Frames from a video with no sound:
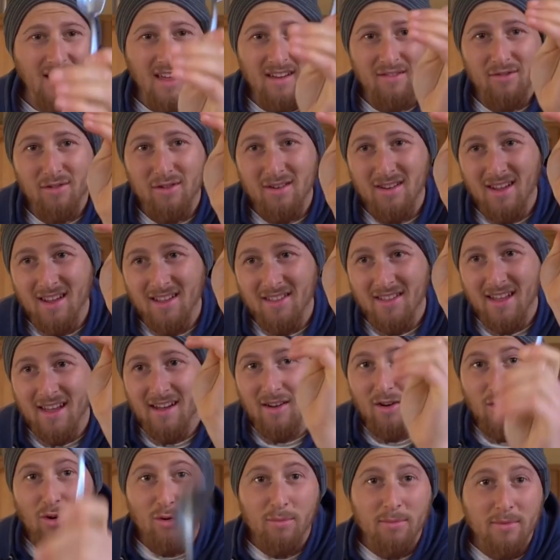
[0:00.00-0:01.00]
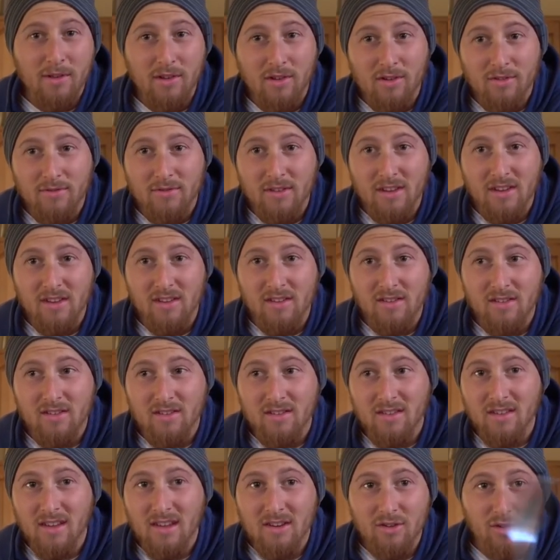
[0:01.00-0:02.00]
Every day that oatmeal
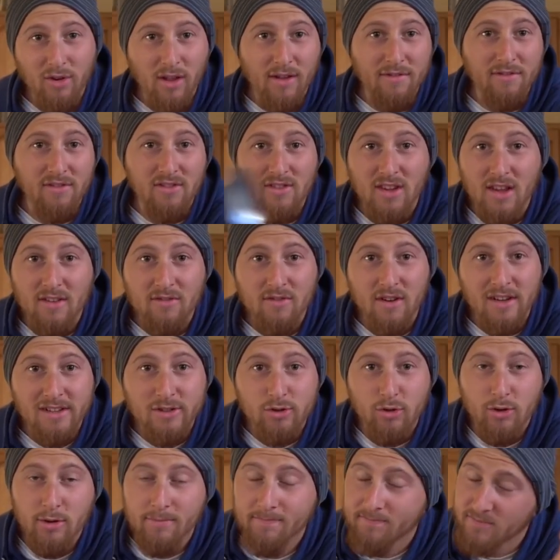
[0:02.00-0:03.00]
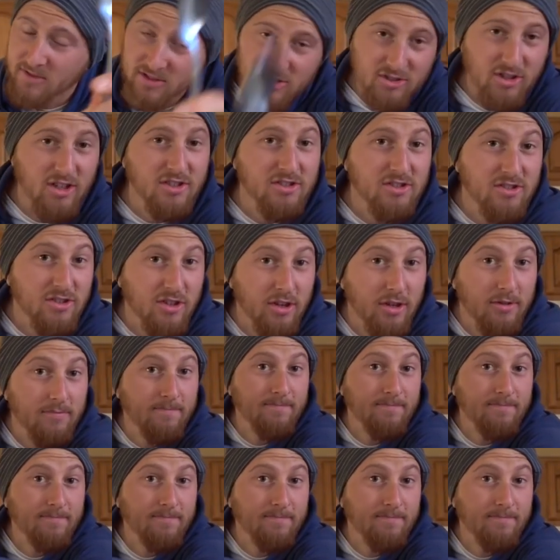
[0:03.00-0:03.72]
is in your life at seven ice cream, it's just as good.